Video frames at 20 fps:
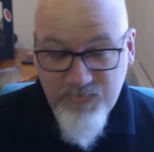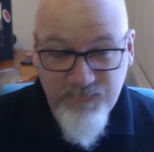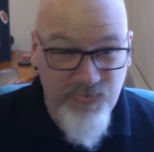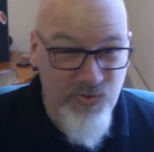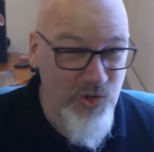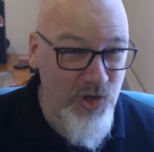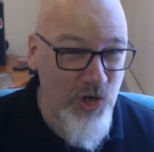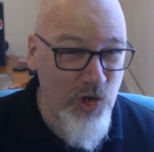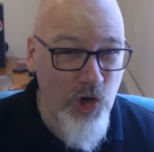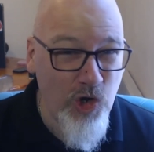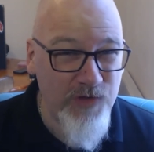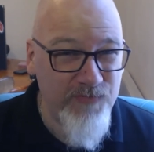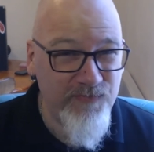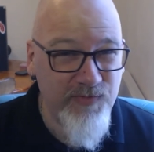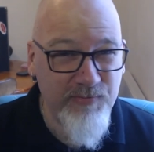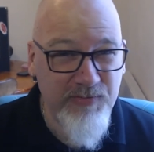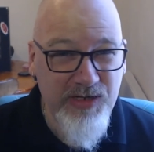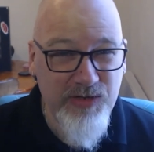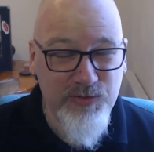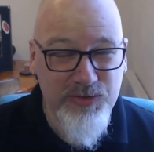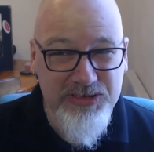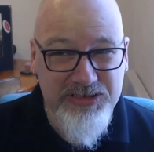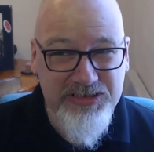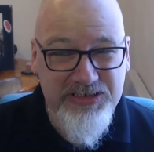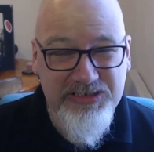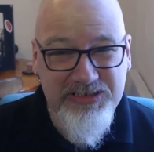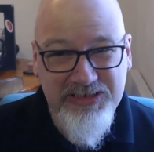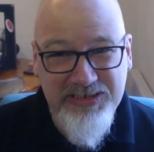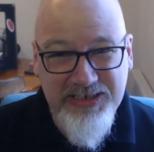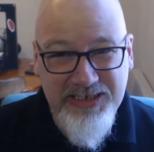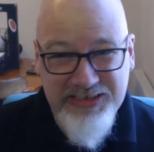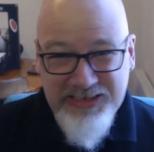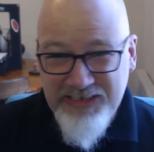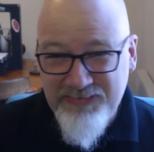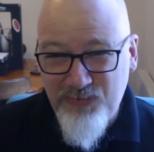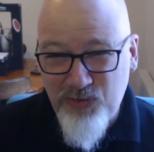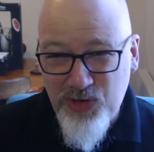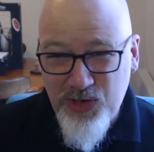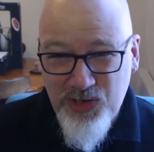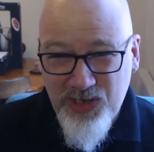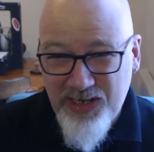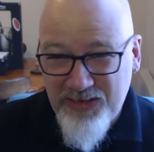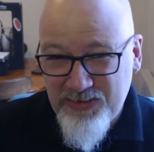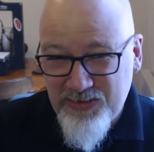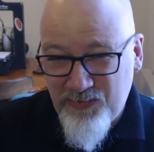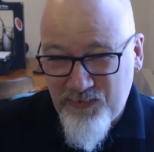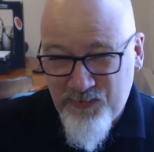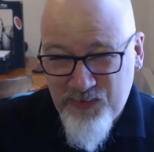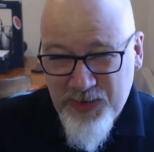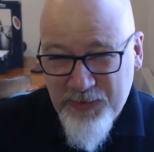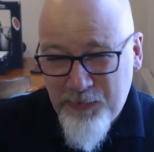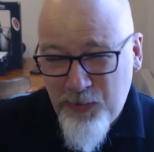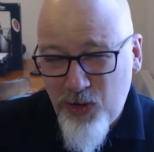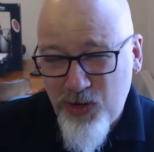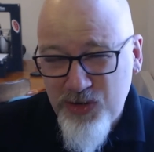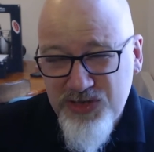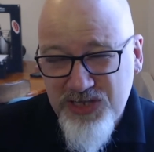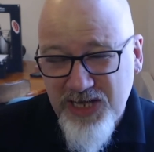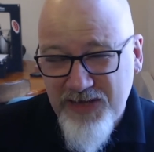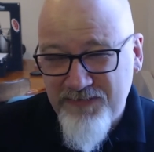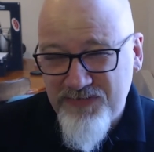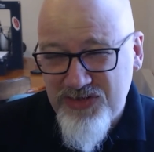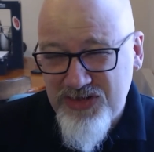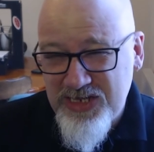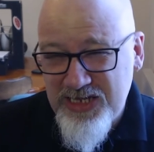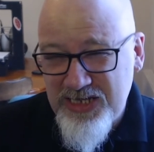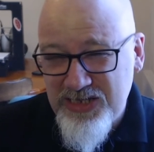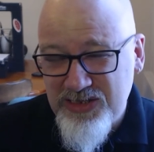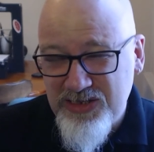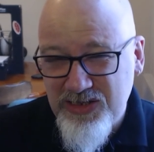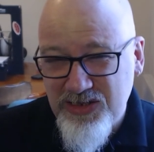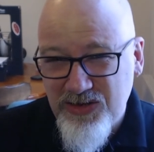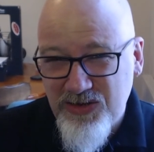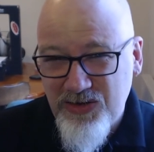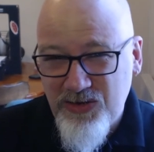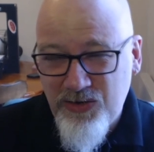The only con for me was the pods that I've seen